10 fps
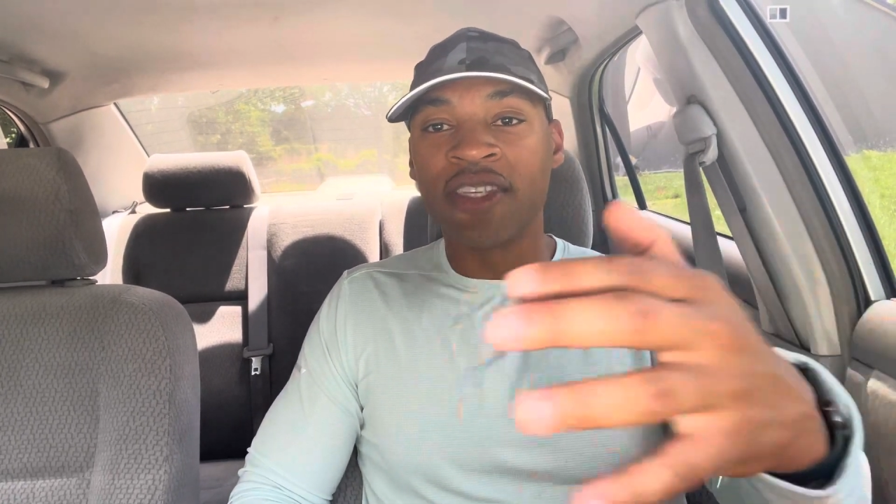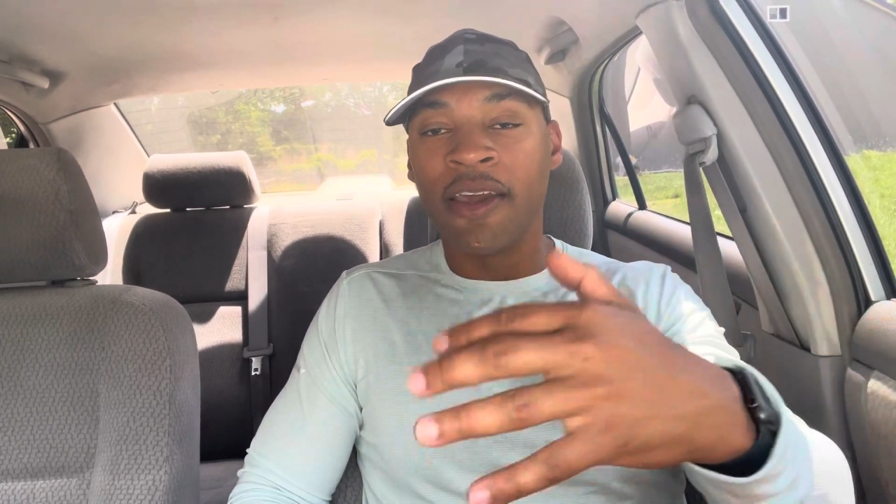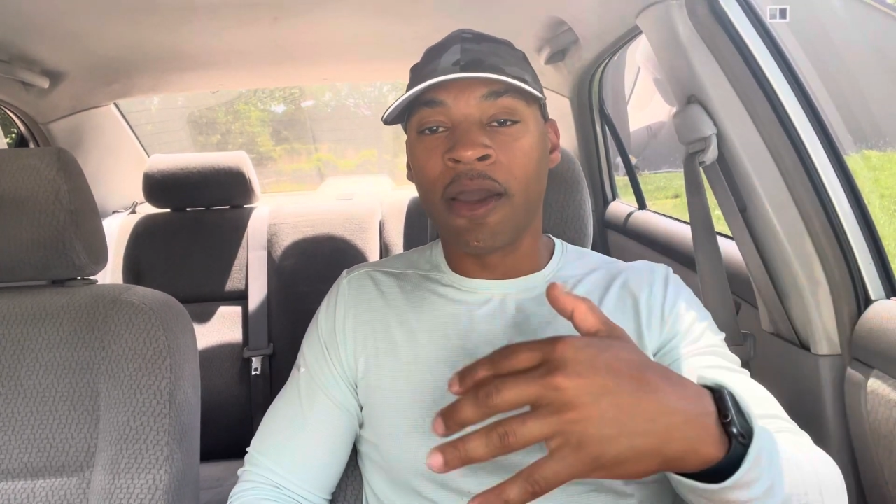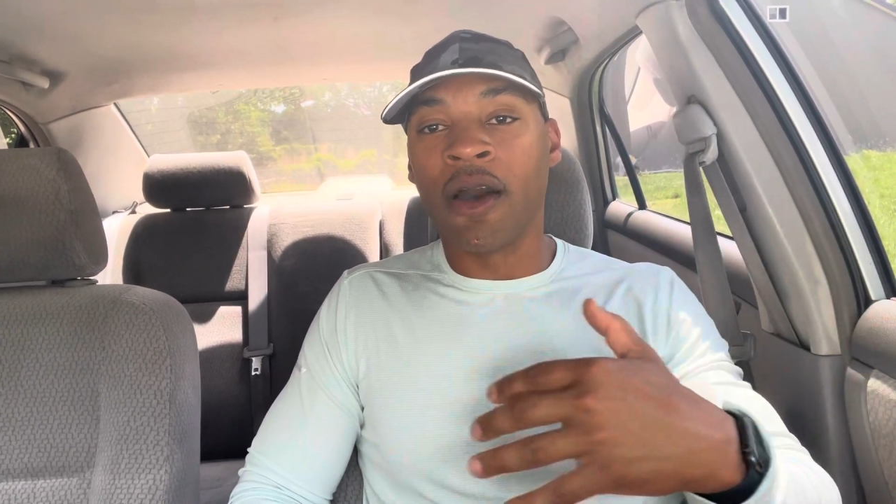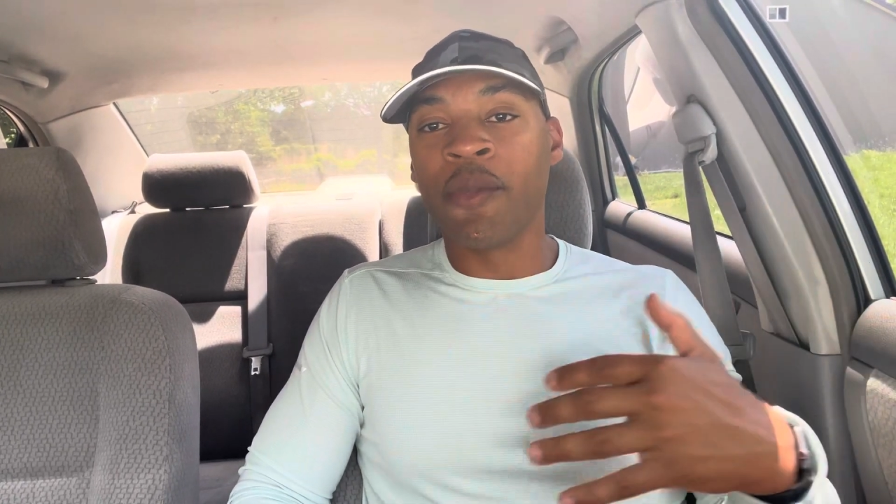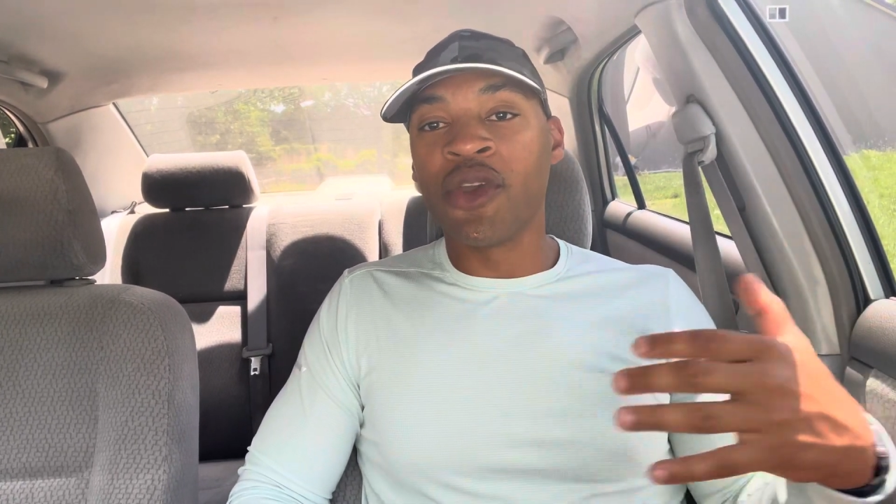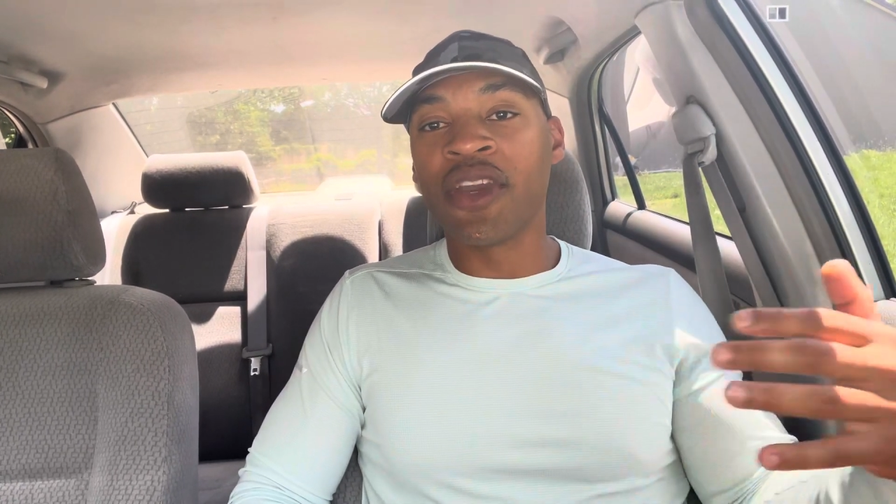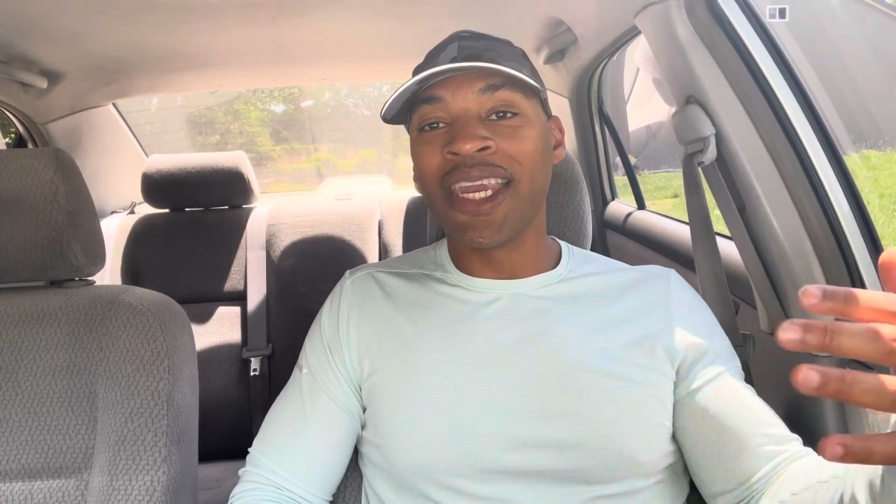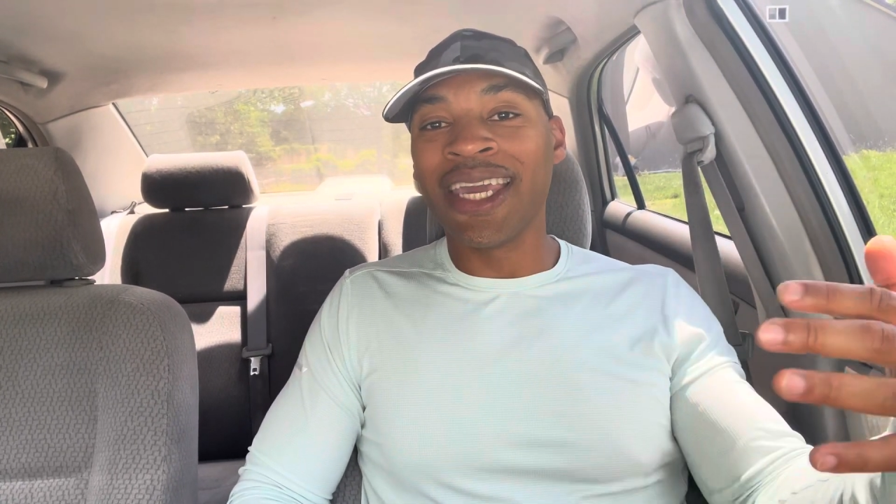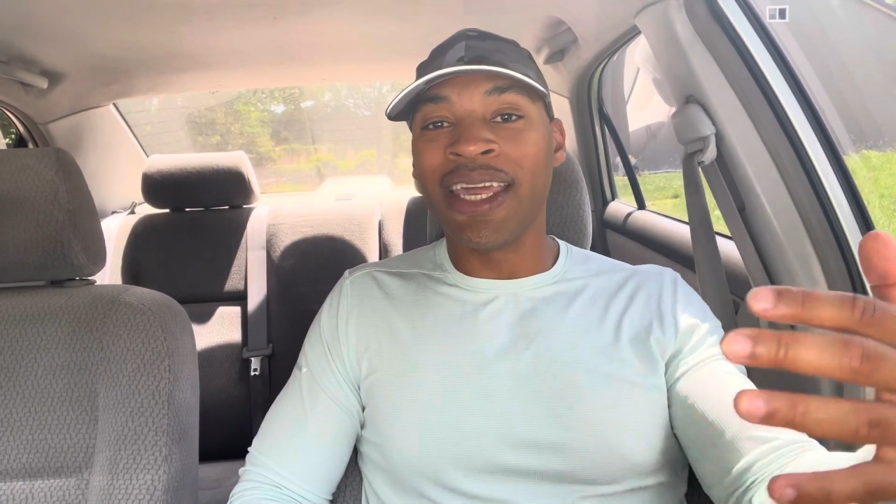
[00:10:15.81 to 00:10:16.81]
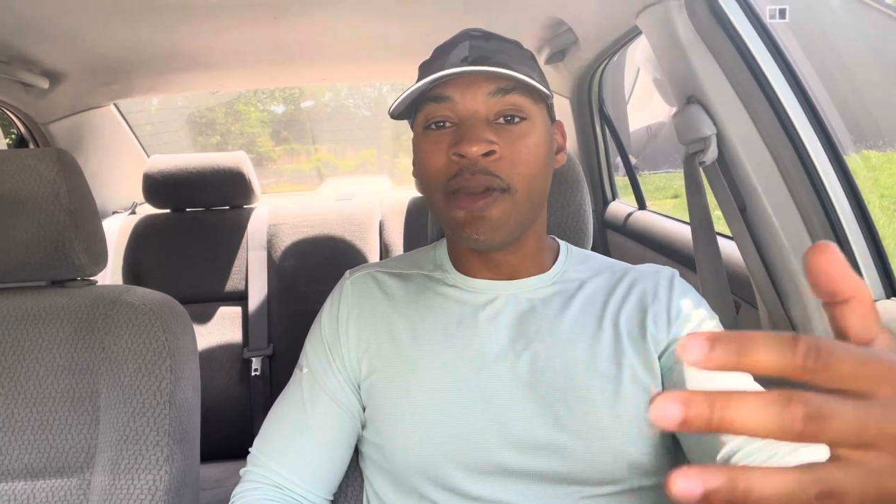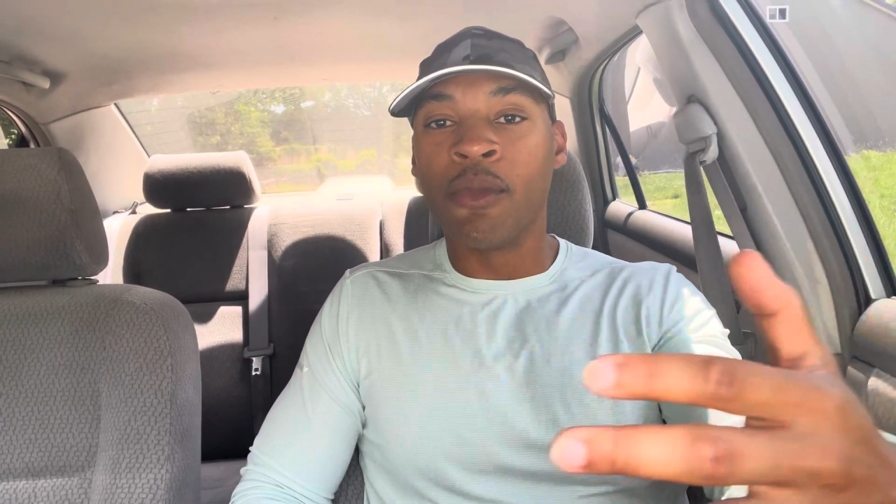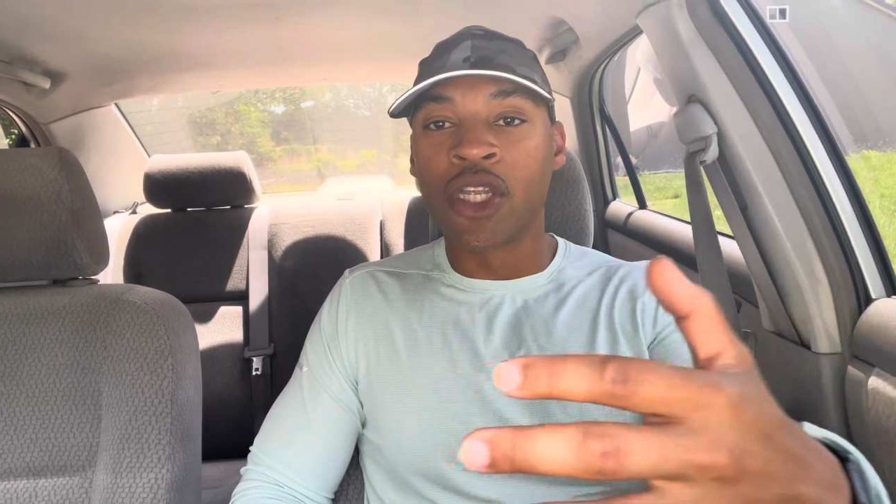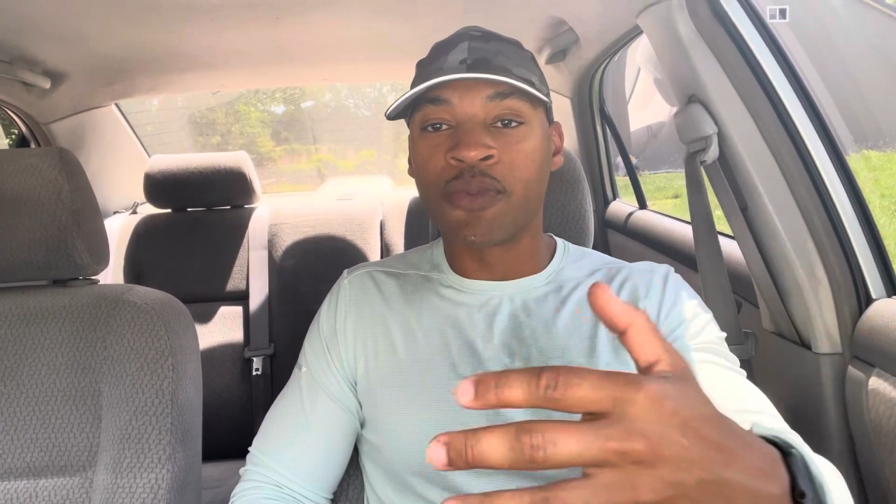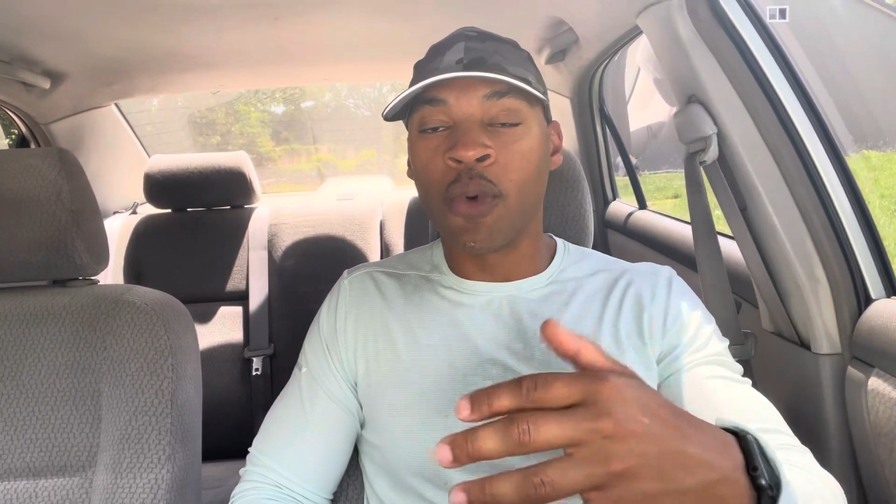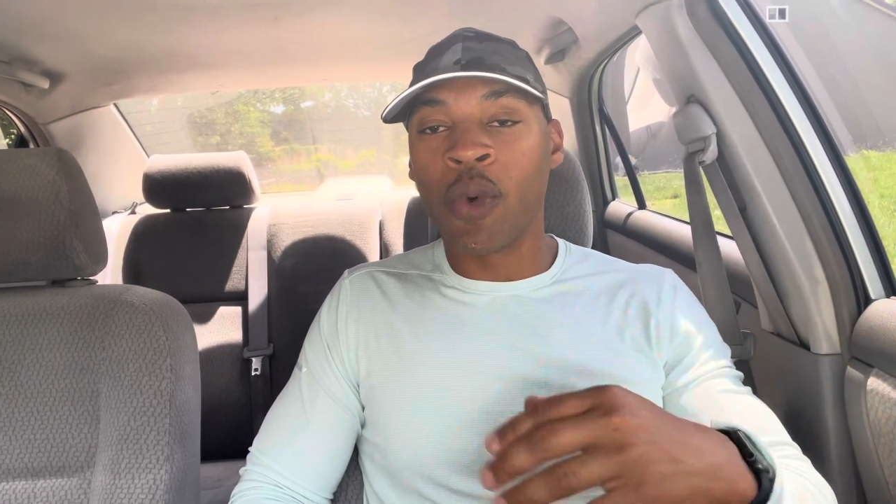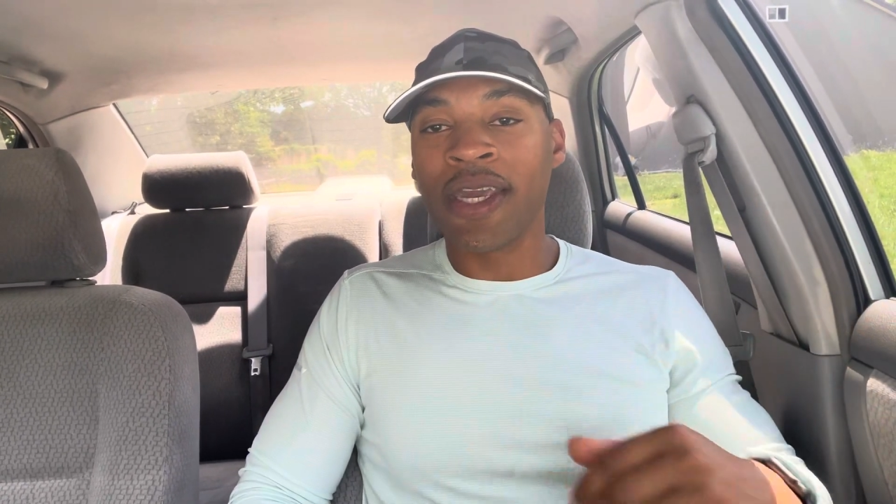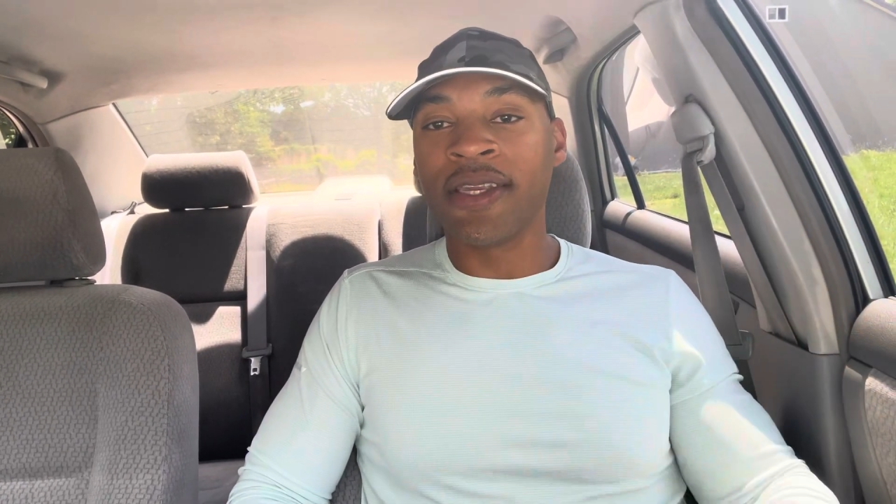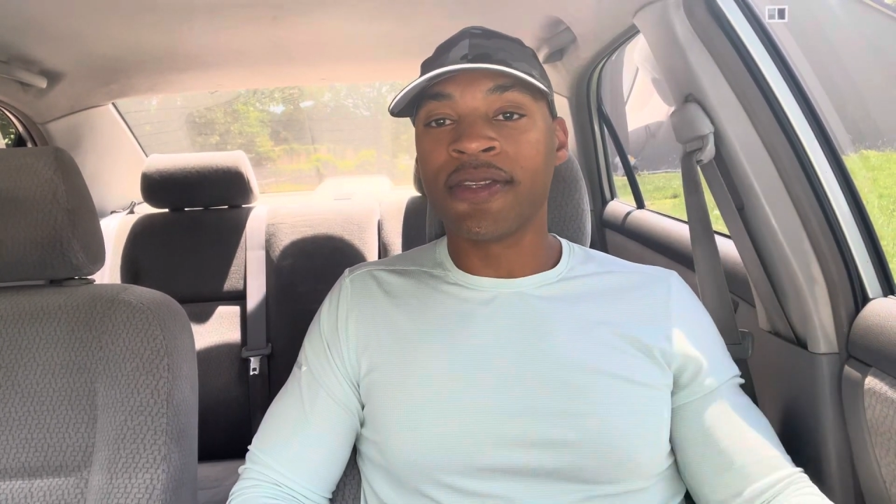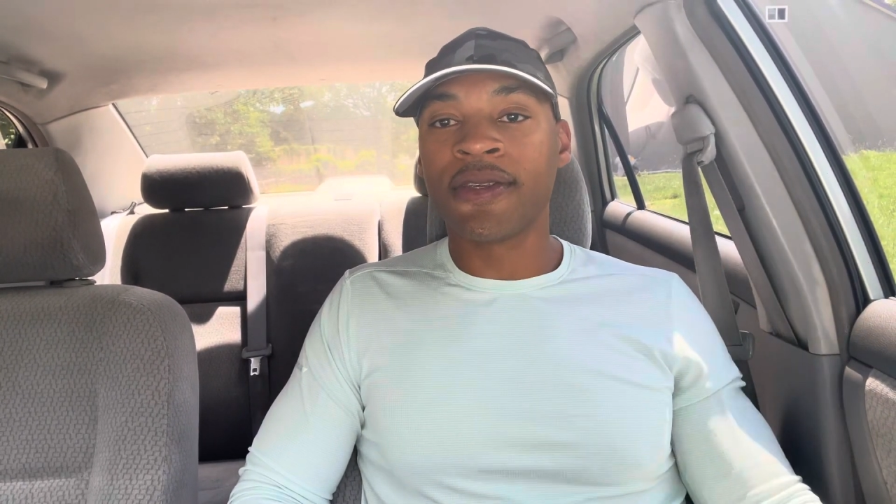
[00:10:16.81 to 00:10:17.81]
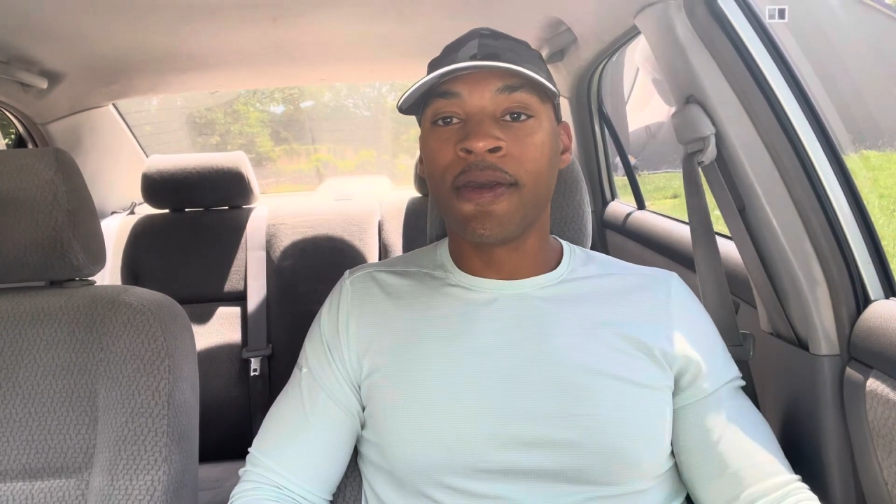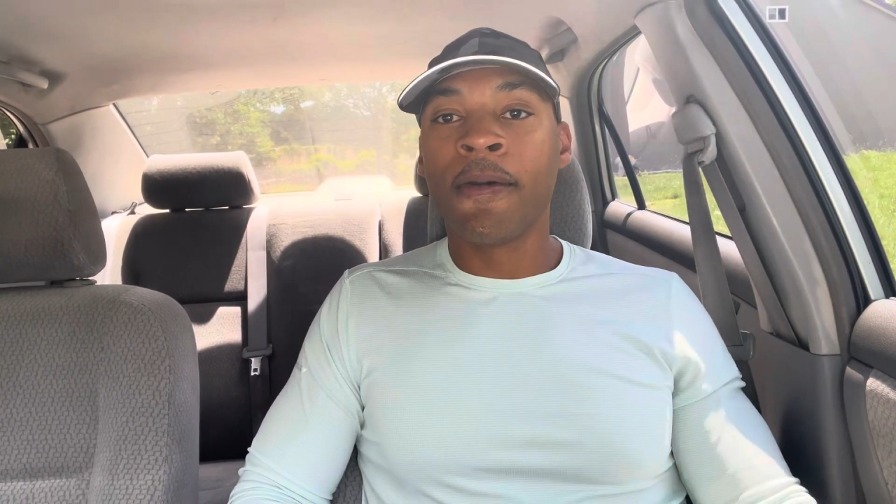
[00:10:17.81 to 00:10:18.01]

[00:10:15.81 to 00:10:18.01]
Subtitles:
income and you're getting it in multiple ways,